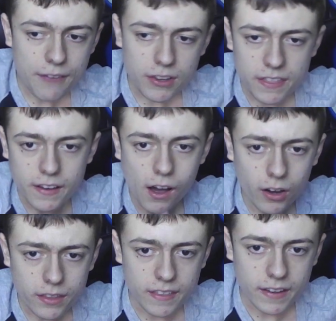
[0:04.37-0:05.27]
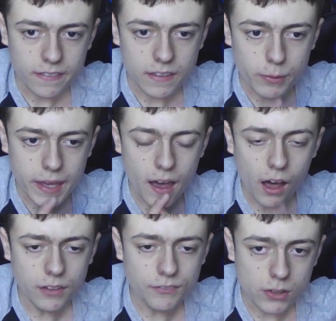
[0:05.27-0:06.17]
everything I think that will get
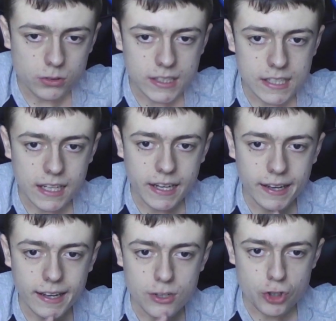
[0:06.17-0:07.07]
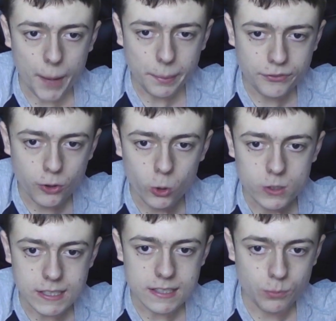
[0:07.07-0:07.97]
unvaulted in Chapter
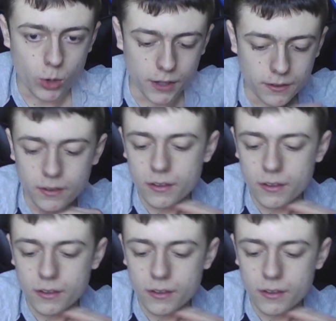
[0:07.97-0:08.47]
4, Season 1.